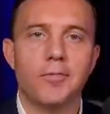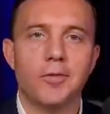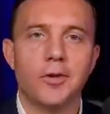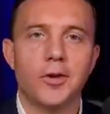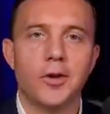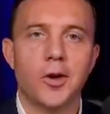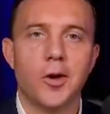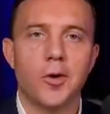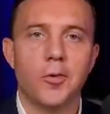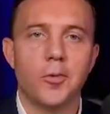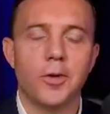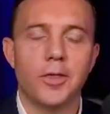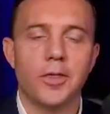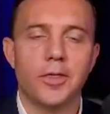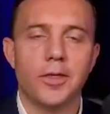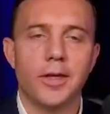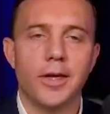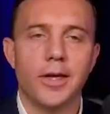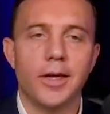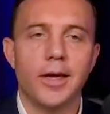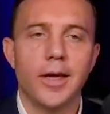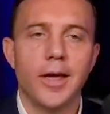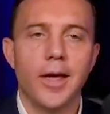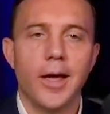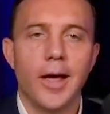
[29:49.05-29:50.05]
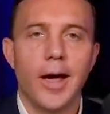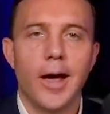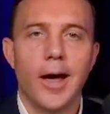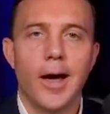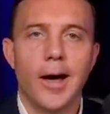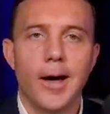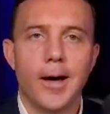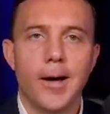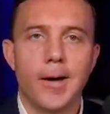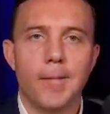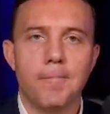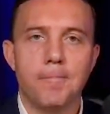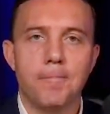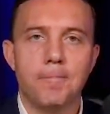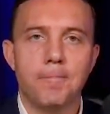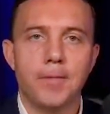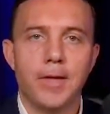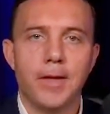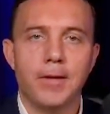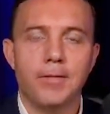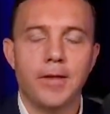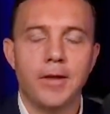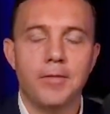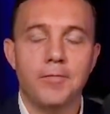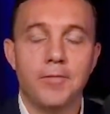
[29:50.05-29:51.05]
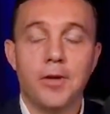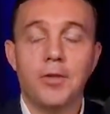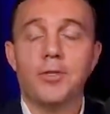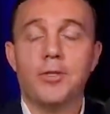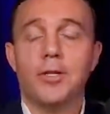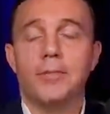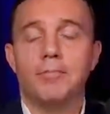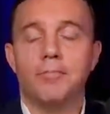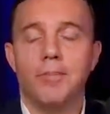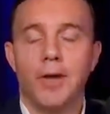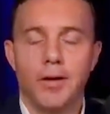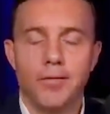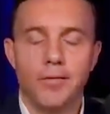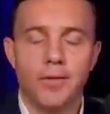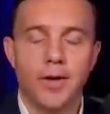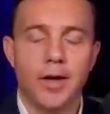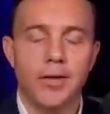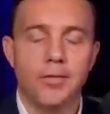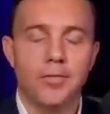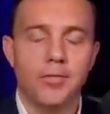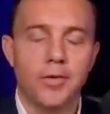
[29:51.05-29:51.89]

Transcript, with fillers: You know with the um, in, invention of of,